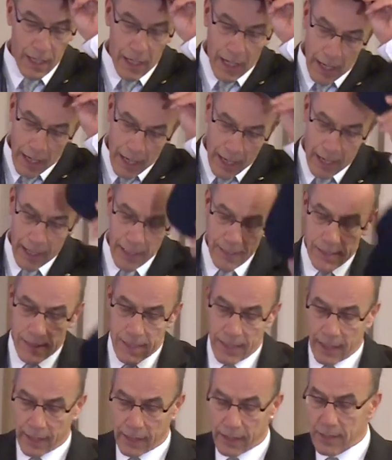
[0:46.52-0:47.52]
Together with
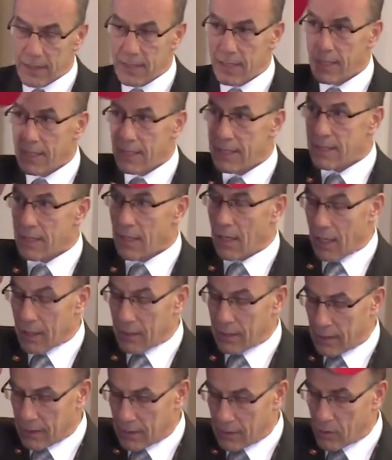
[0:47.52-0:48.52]
Swiss Olympic, we
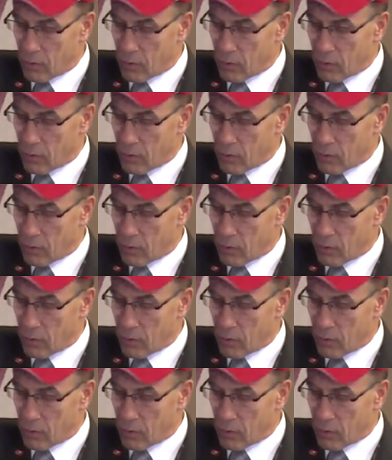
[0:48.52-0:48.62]
started a